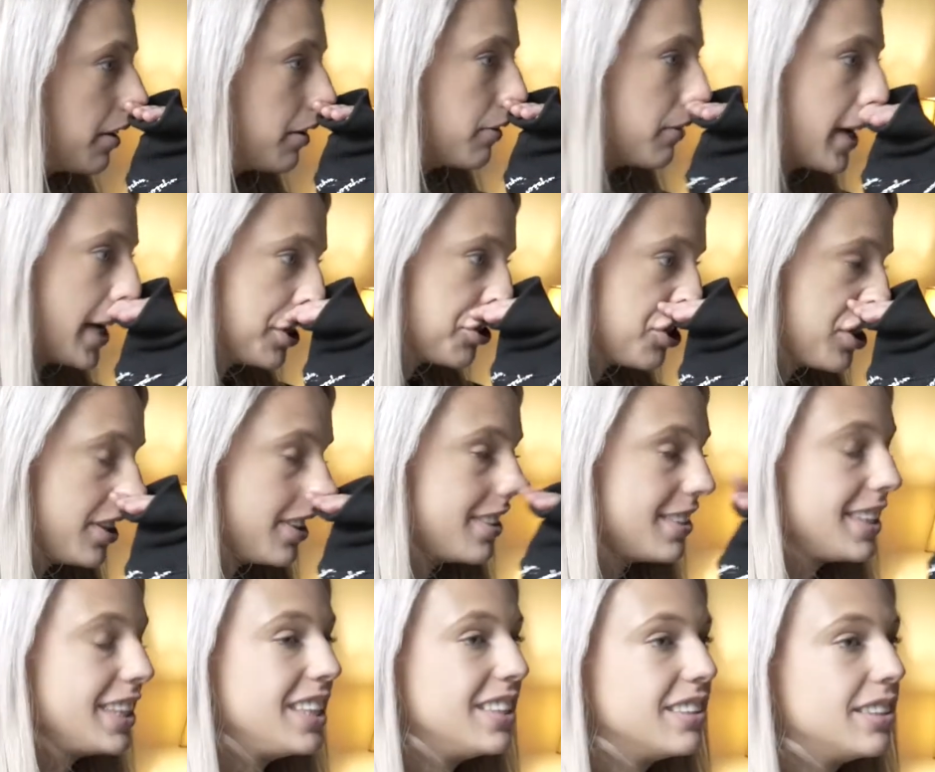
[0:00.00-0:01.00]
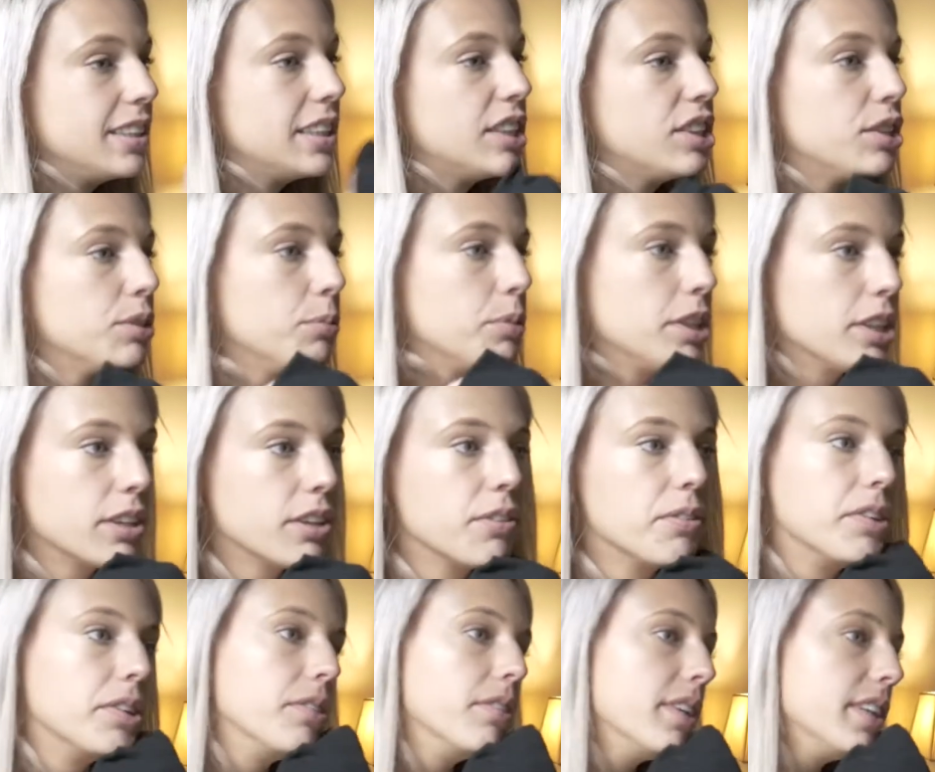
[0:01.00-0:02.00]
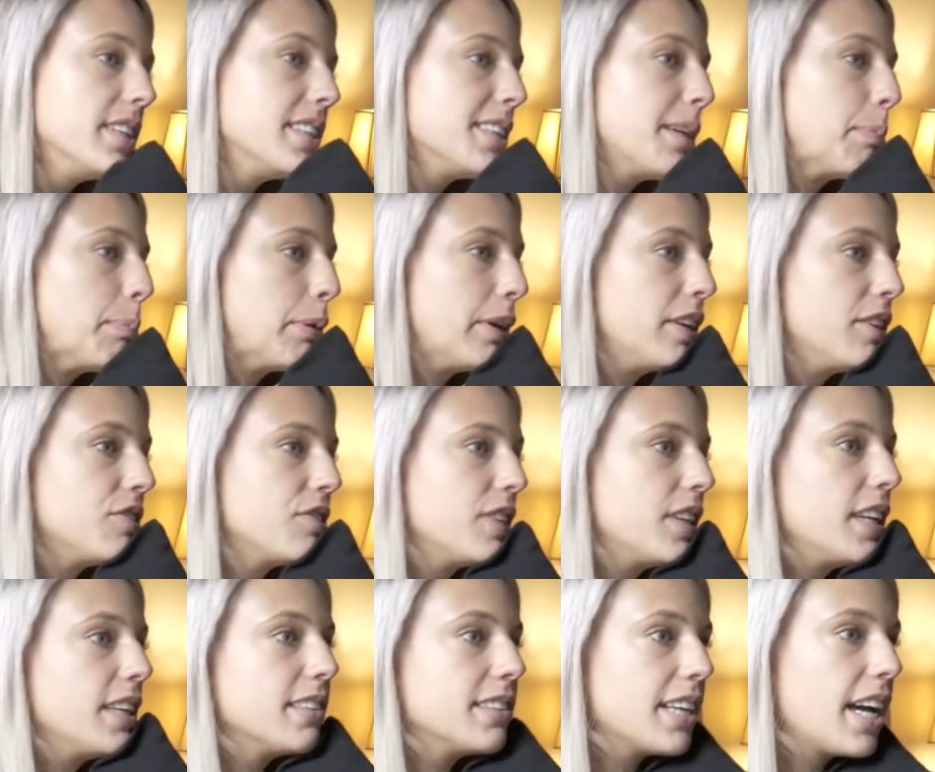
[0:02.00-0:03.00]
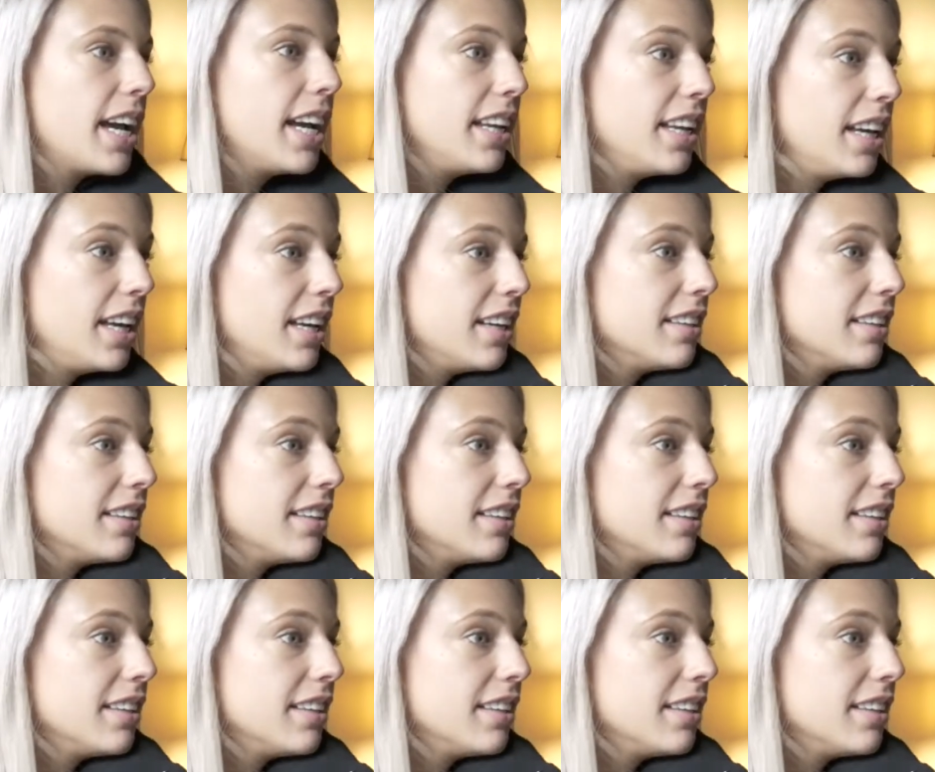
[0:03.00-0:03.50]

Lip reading: aggression is easier to work through than separation anxiety.